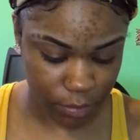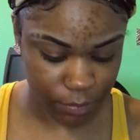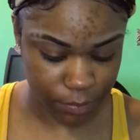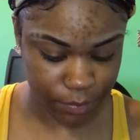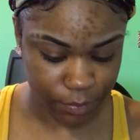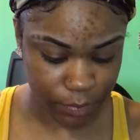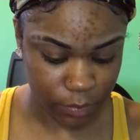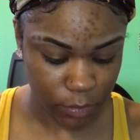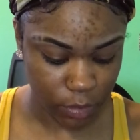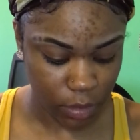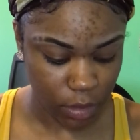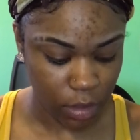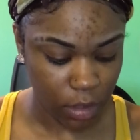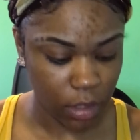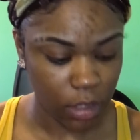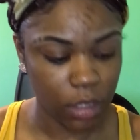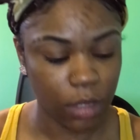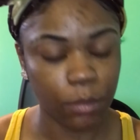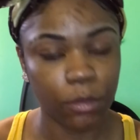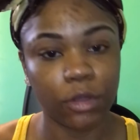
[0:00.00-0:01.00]

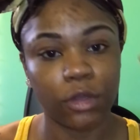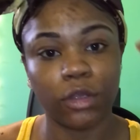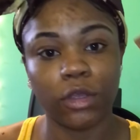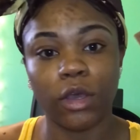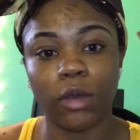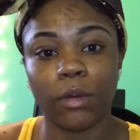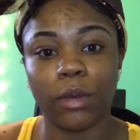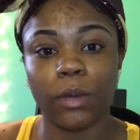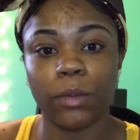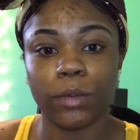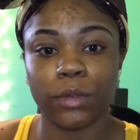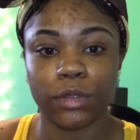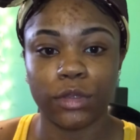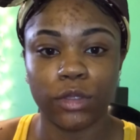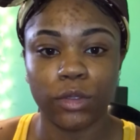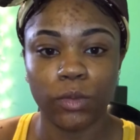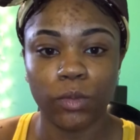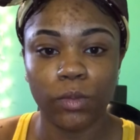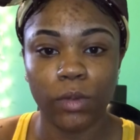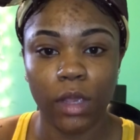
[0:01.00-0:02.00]
And I'm gonna go in with
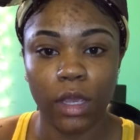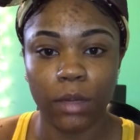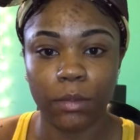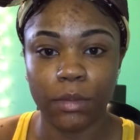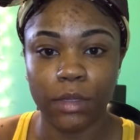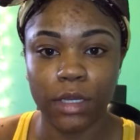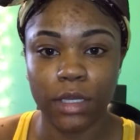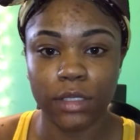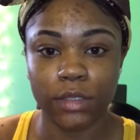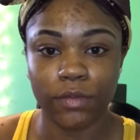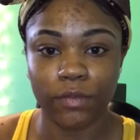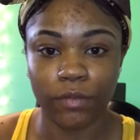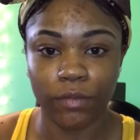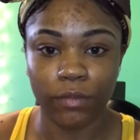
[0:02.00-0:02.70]
the red because,